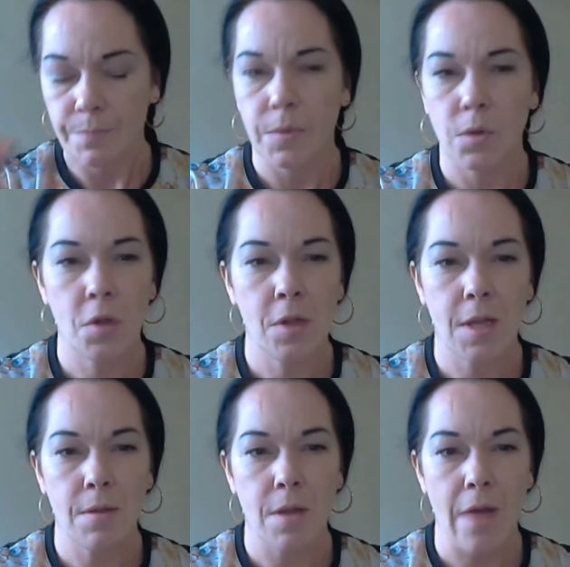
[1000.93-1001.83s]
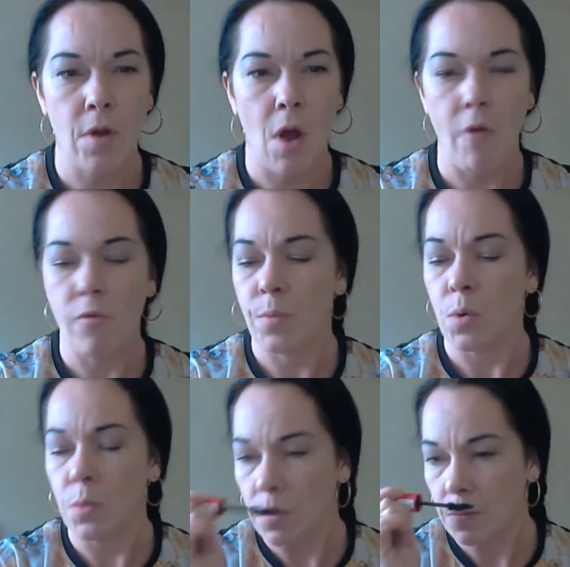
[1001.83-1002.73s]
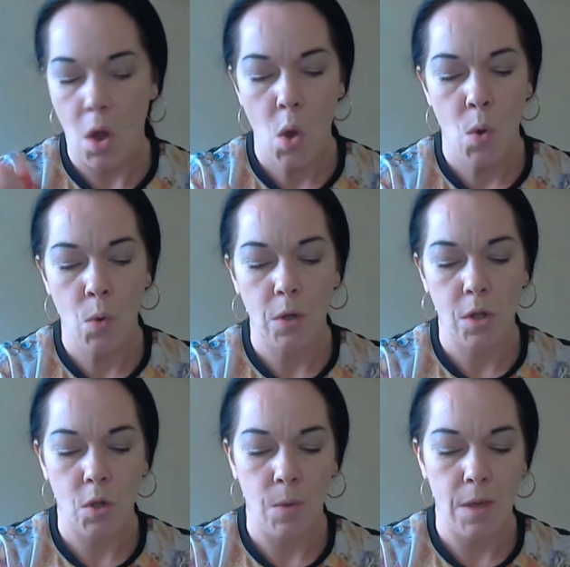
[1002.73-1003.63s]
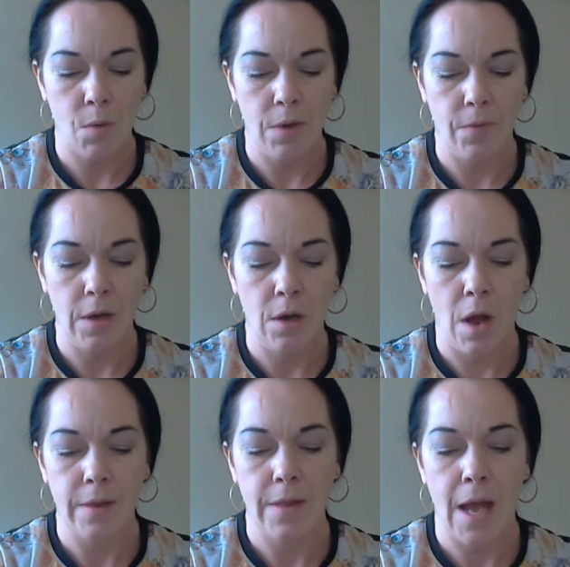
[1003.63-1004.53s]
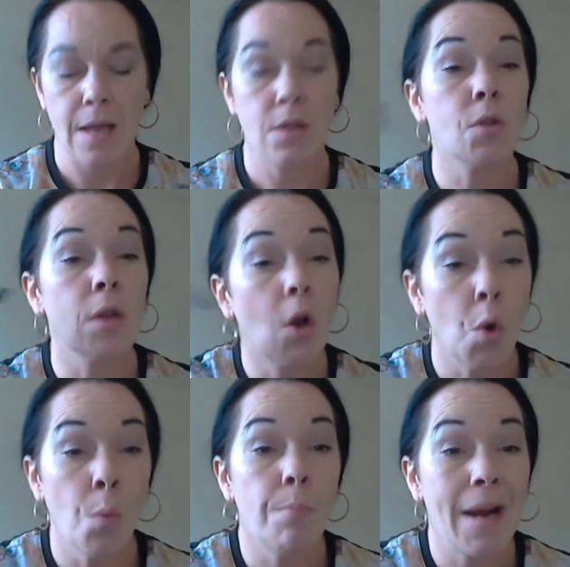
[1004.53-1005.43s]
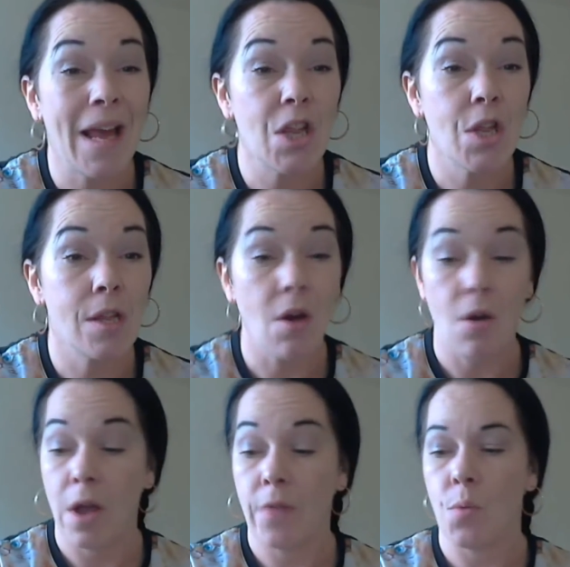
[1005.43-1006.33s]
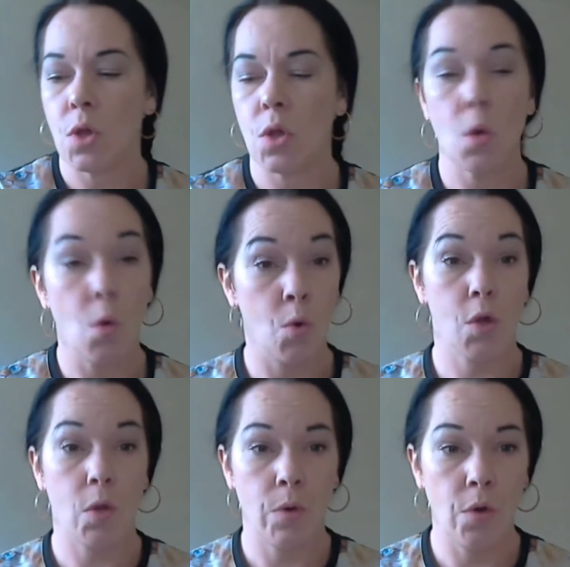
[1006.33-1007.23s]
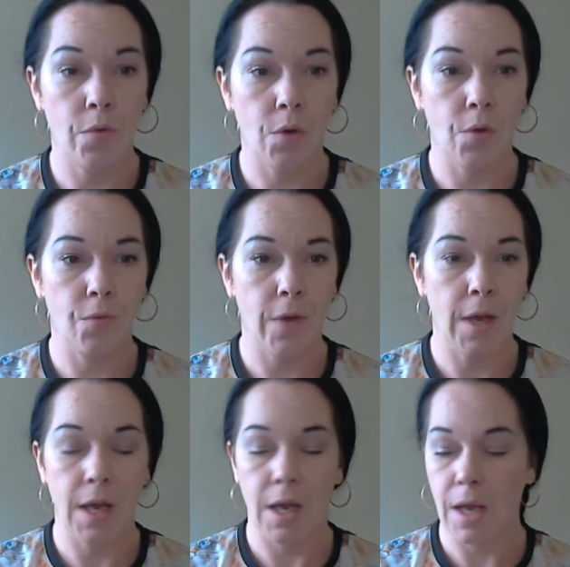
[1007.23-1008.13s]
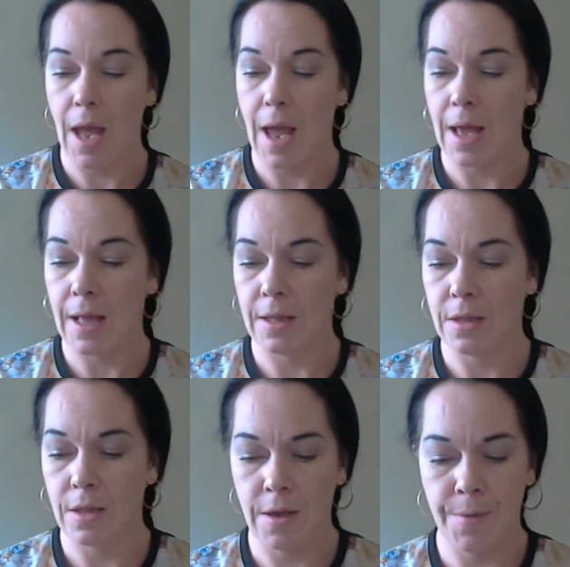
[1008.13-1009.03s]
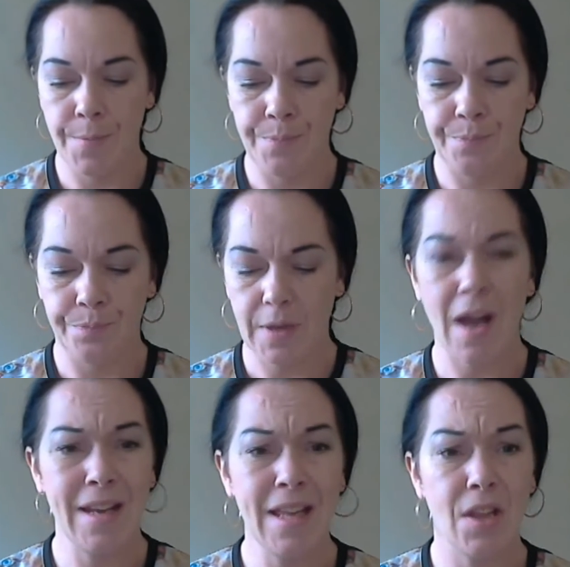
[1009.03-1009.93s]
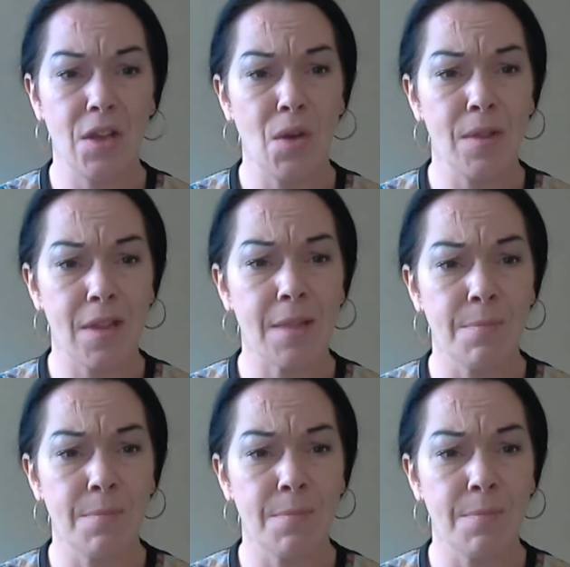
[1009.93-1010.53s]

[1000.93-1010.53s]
It doesn't seem to have a horrible odour to it or anything like that. It doesn't clump my lashes either, which is also another good thing, and I need to use this